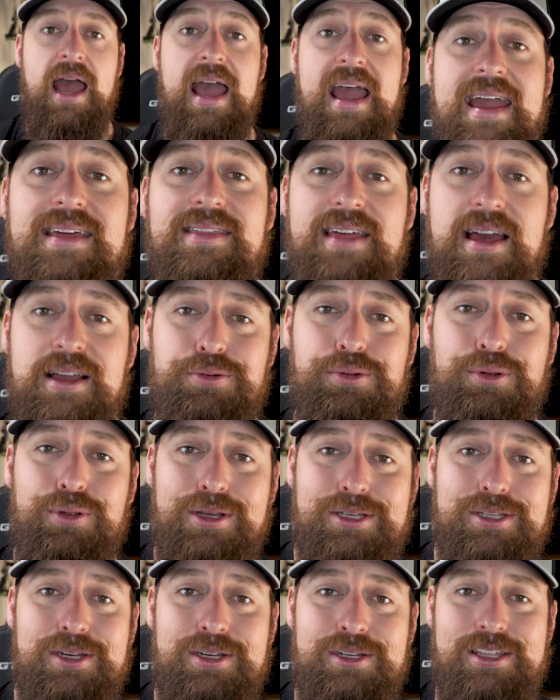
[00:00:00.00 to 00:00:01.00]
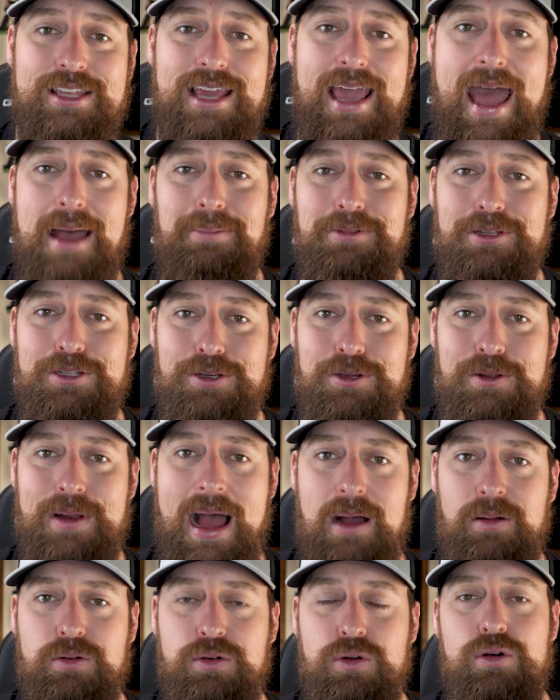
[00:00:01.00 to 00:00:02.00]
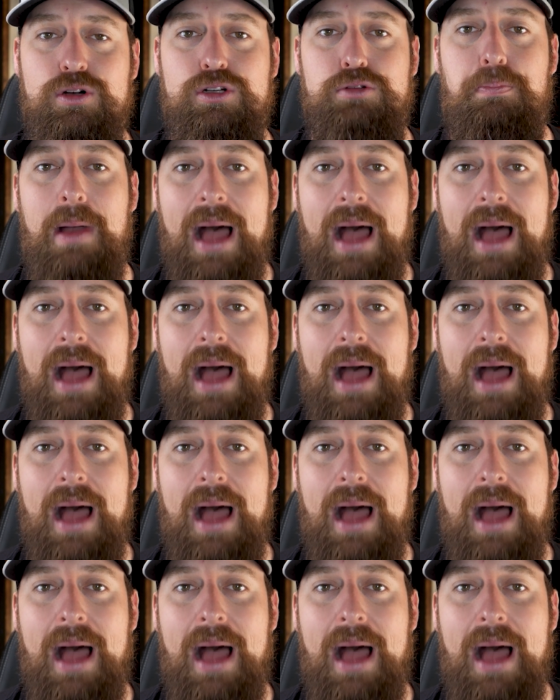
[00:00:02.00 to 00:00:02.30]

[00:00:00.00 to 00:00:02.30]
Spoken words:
Hey, thanks for listening to the Aptitude Outdoors